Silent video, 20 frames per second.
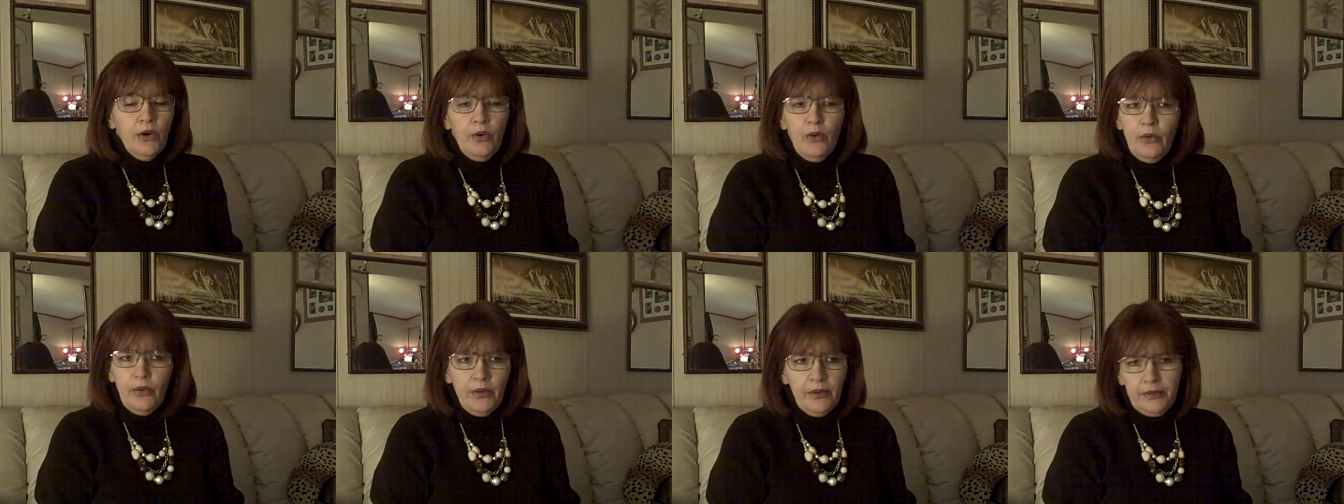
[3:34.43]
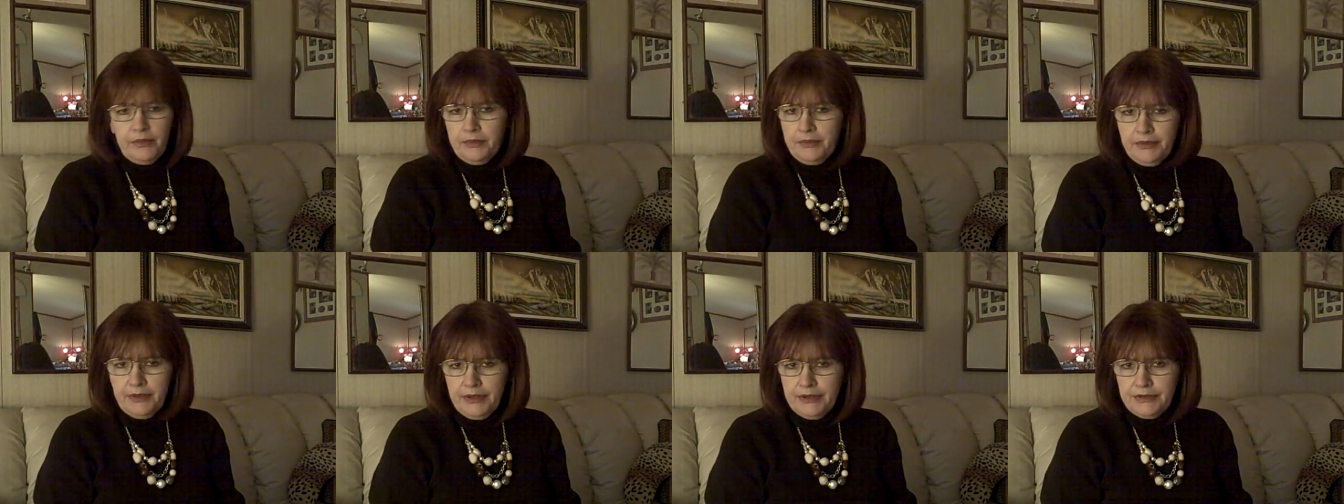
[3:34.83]
Or
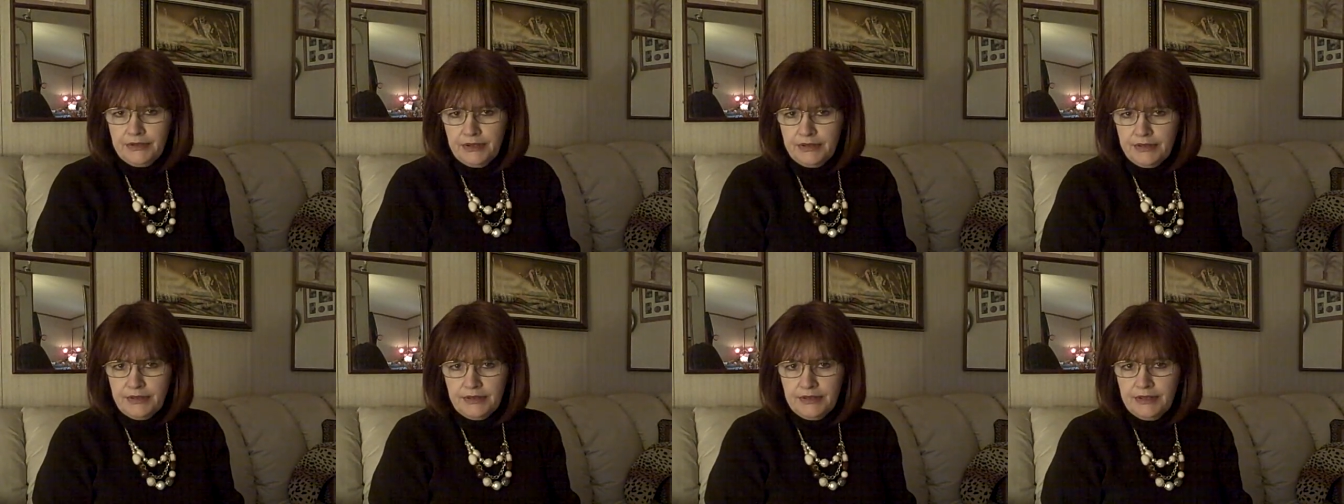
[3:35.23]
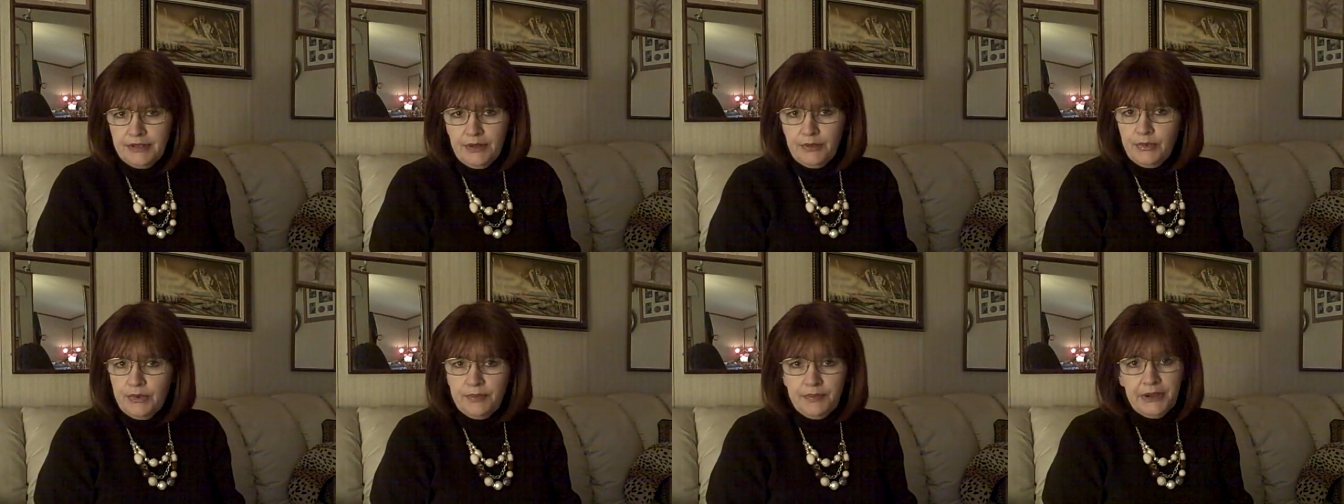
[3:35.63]
it just,
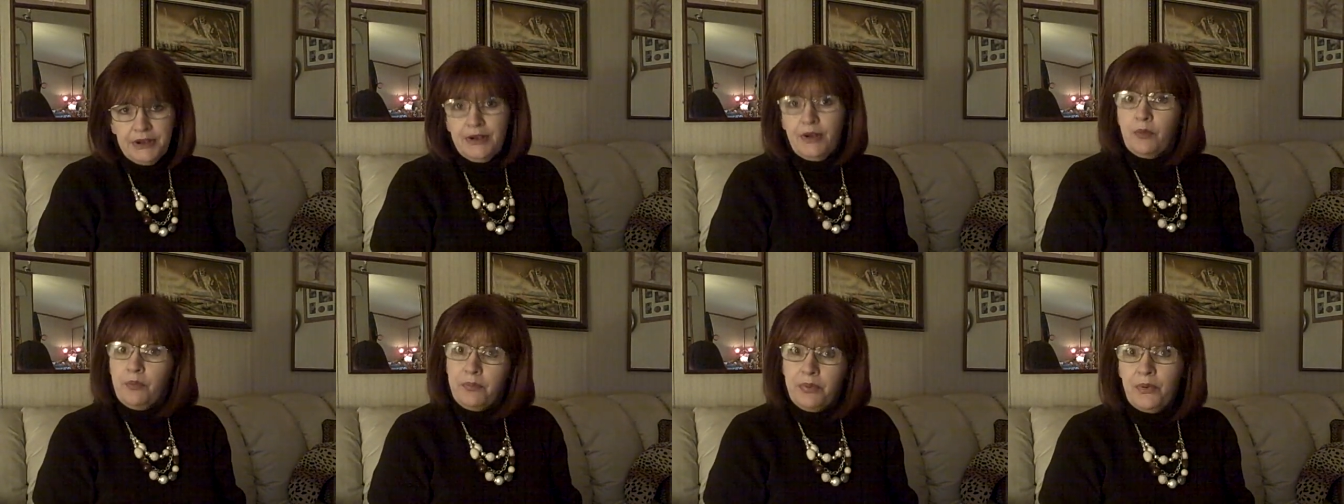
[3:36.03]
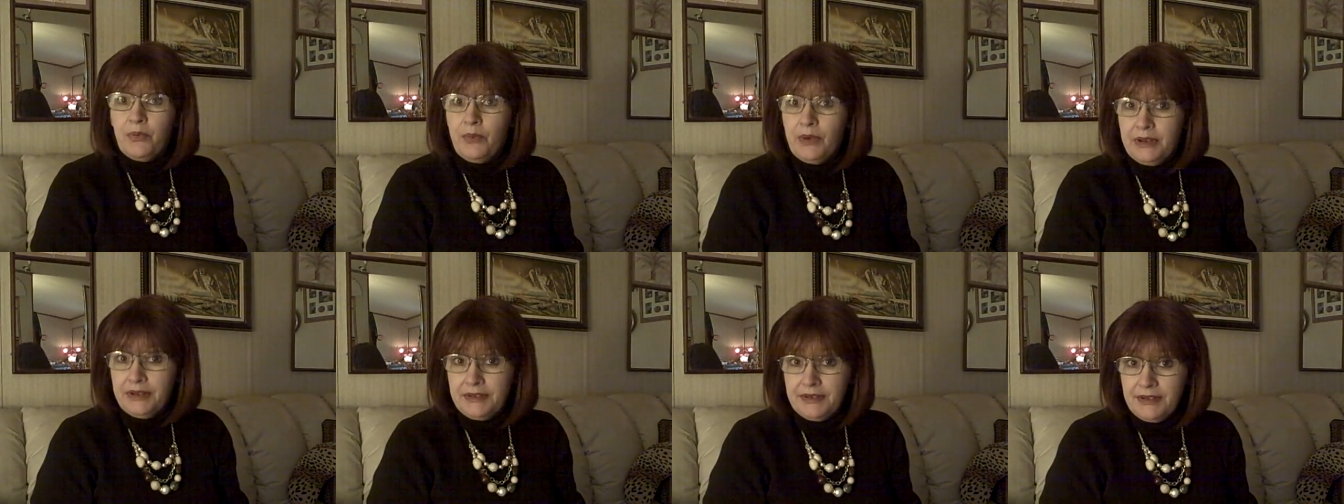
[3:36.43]
there would be no
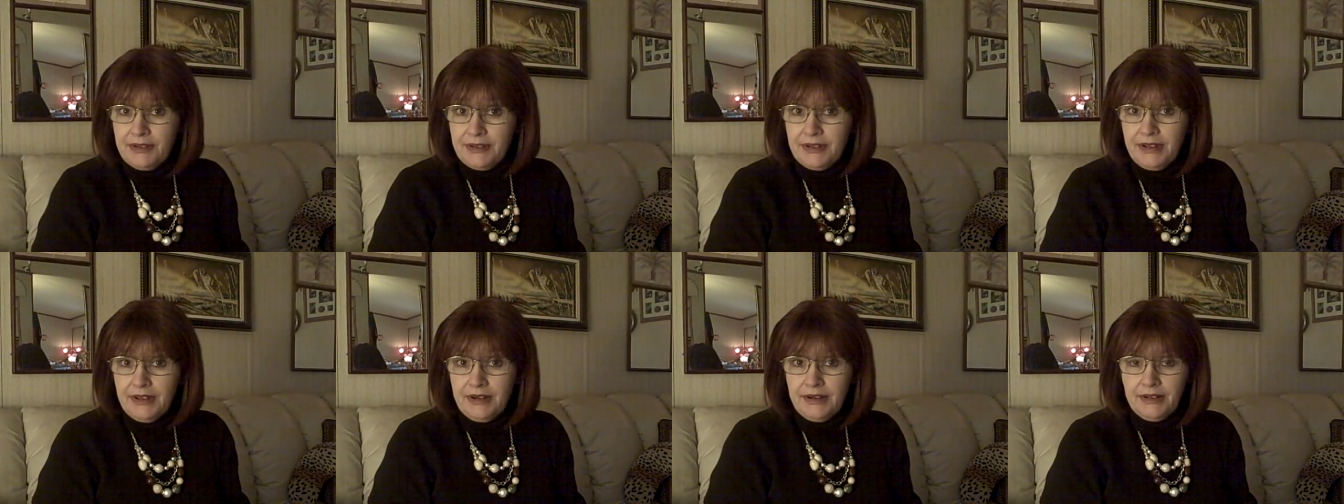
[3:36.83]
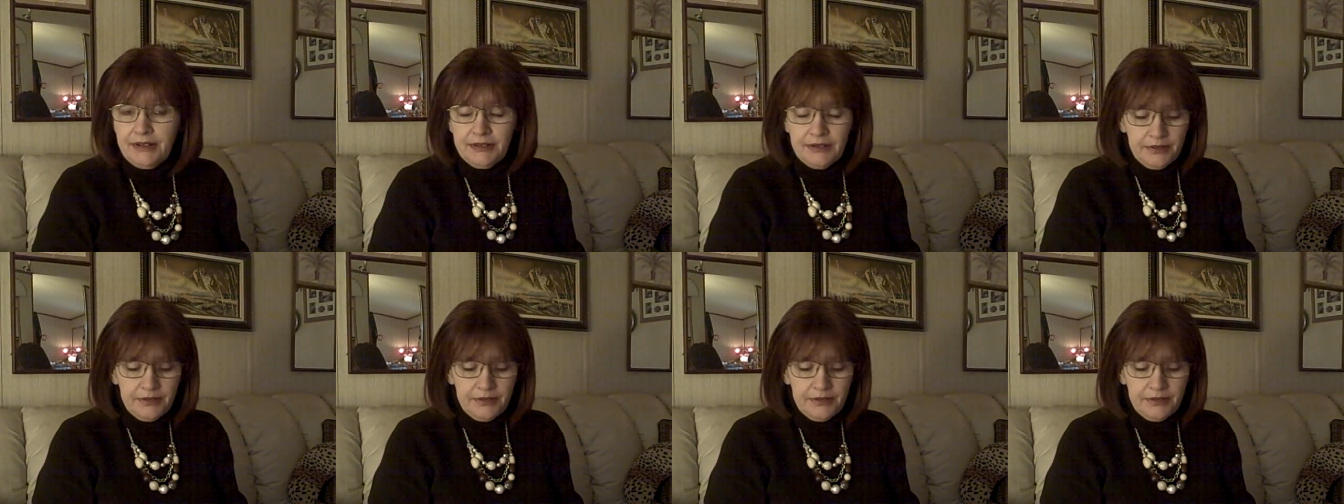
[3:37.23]
point in it.